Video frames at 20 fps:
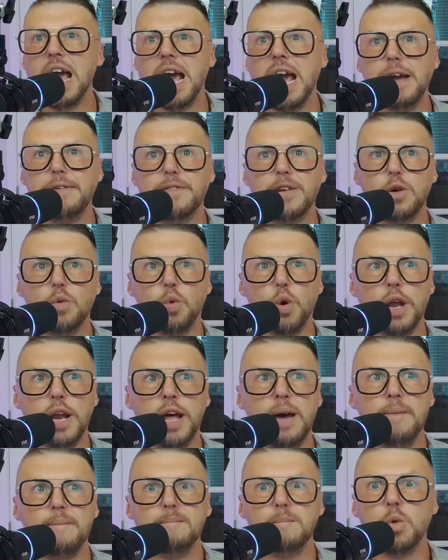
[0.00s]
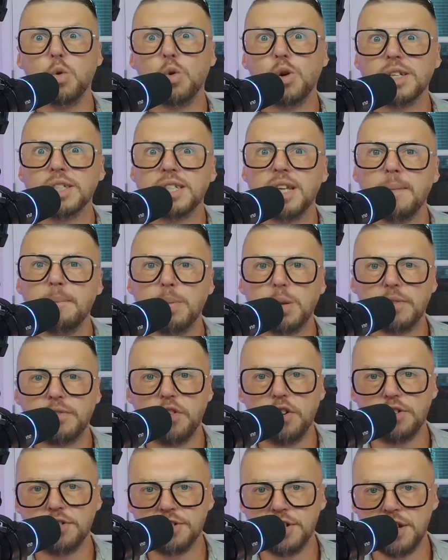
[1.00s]
If you want a more simple
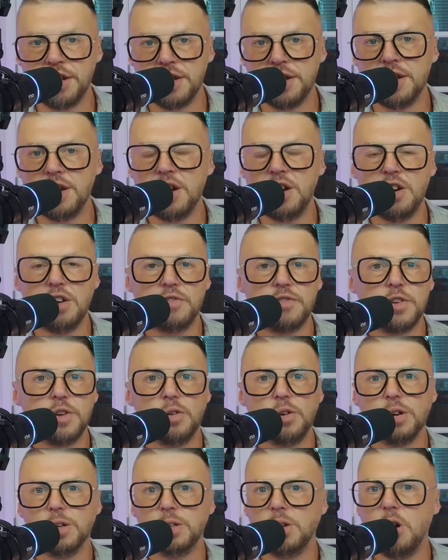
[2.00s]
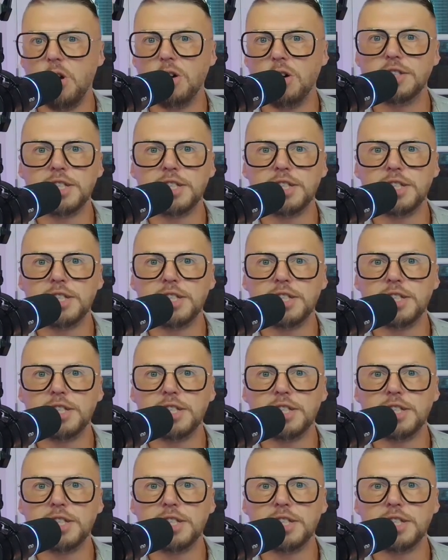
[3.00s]
version of your launch,